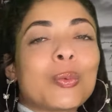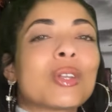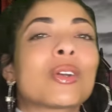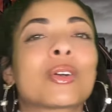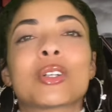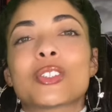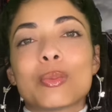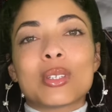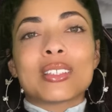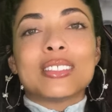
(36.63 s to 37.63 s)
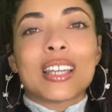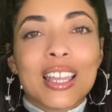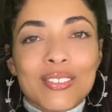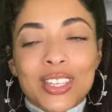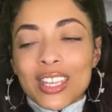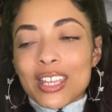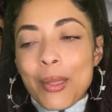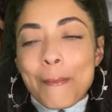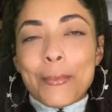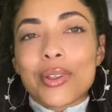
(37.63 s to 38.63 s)
we are going to be diving in
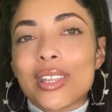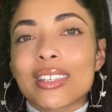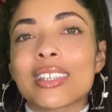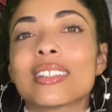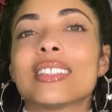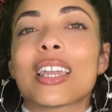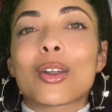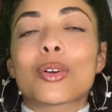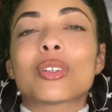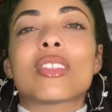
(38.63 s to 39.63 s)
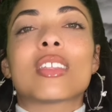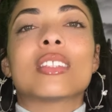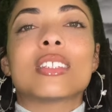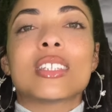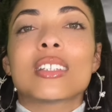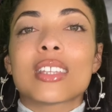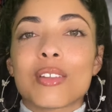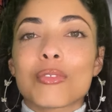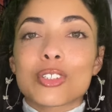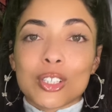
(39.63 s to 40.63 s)
and breaking down the
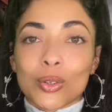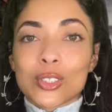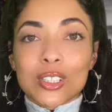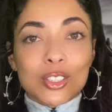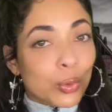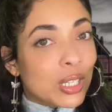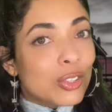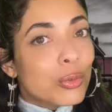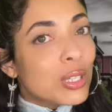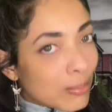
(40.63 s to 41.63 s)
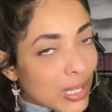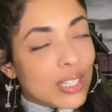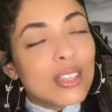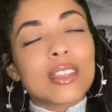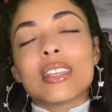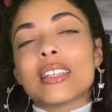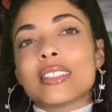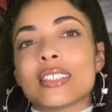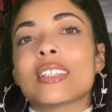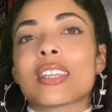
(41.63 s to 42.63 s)
DNA results, the 23andMe
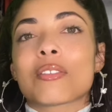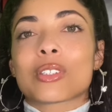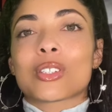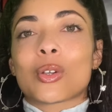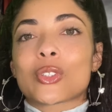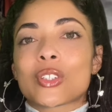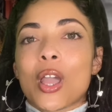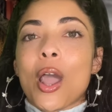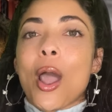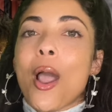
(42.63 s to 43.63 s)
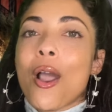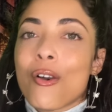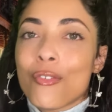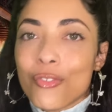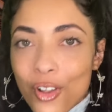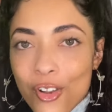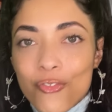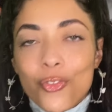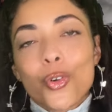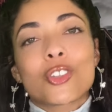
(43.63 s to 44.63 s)
DNA results of
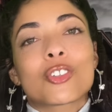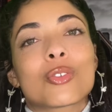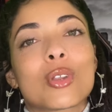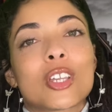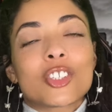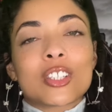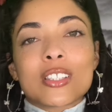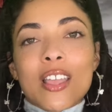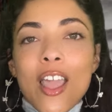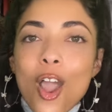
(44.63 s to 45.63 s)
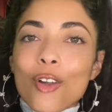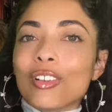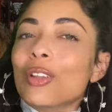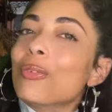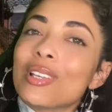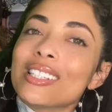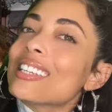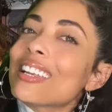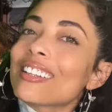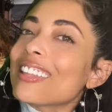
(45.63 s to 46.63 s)
four generations of
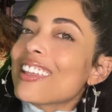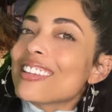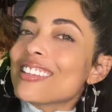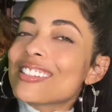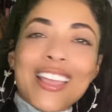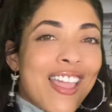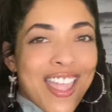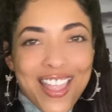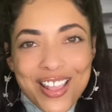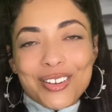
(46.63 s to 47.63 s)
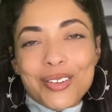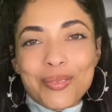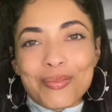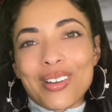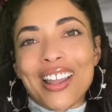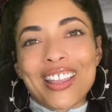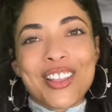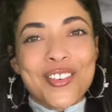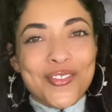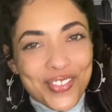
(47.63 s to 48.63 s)
Louisiana ladies and my
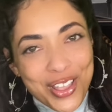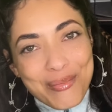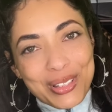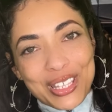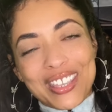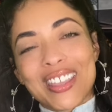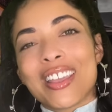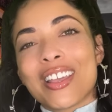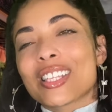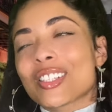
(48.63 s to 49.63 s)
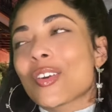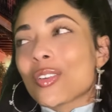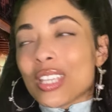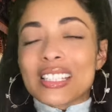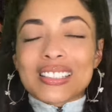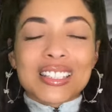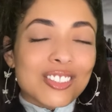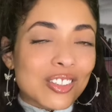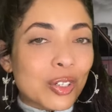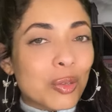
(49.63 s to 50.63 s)
family. So yes, it is
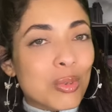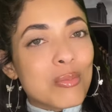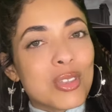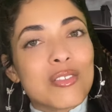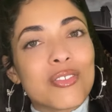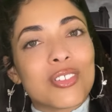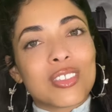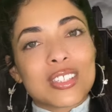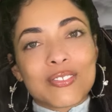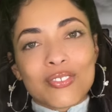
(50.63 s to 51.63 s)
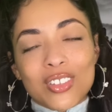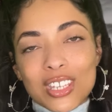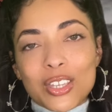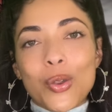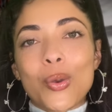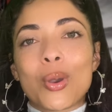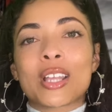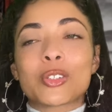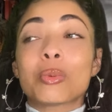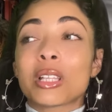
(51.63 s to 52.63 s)
just gonna be me for this video.
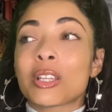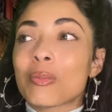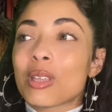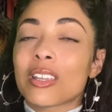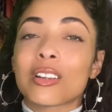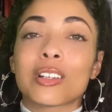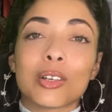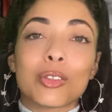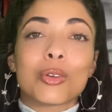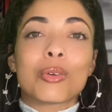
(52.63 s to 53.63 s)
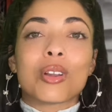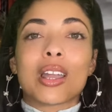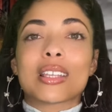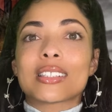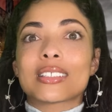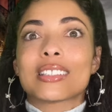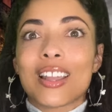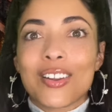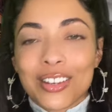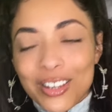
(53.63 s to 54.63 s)
I do plan on making another where I sit
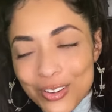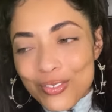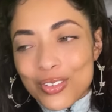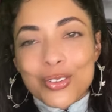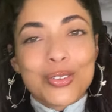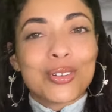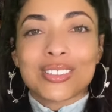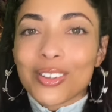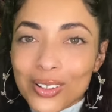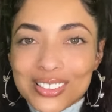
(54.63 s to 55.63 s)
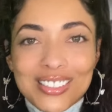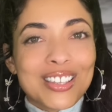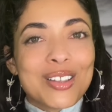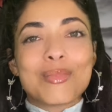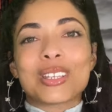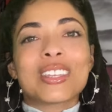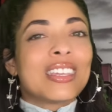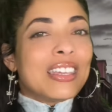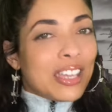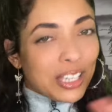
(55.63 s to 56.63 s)
down and interview and talk to them and
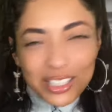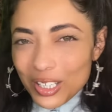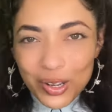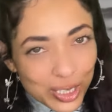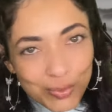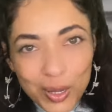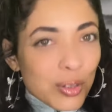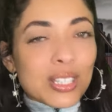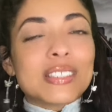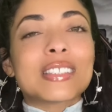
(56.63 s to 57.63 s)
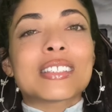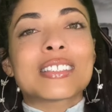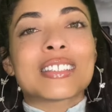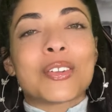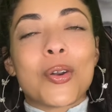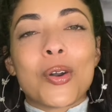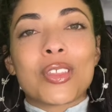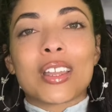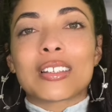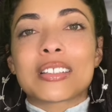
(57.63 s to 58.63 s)
get their experiences and all
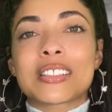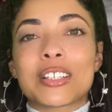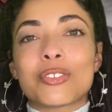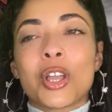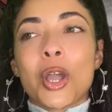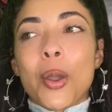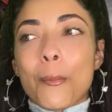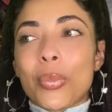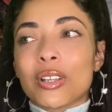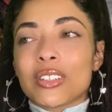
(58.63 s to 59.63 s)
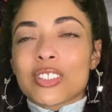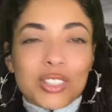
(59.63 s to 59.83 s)
that good stuff. But this